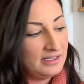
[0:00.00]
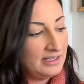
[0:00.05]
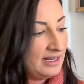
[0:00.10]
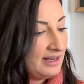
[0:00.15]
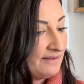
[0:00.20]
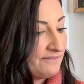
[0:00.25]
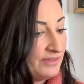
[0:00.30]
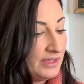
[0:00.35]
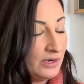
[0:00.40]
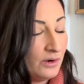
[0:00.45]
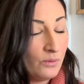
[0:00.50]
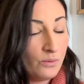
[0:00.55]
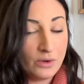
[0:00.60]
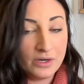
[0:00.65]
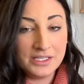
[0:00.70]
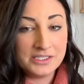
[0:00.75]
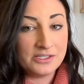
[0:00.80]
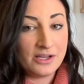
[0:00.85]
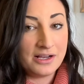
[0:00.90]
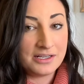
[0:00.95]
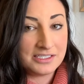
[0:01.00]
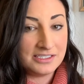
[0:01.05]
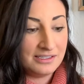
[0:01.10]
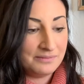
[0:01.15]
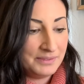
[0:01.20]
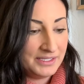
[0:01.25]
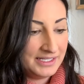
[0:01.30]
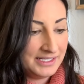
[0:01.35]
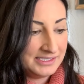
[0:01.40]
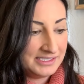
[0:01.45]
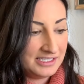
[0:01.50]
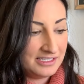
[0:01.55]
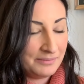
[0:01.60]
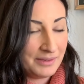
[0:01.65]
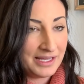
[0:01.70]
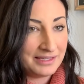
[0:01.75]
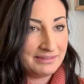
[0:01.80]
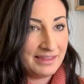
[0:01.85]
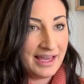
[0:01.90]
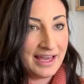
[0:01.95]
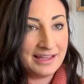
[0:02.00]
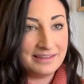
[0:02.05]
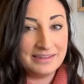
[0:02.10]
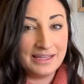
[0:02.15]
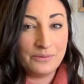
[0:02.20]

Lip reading: If they don't want to talk to the BDC about that,